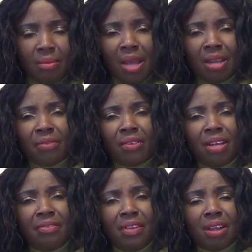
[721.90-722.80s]
Man of
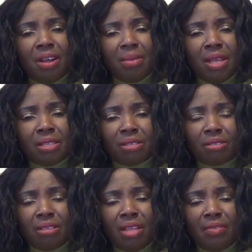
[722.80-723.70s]
God, leave a comment.
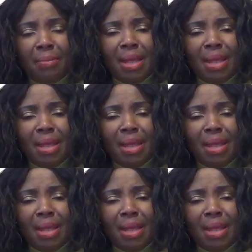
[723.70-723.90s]
Leave a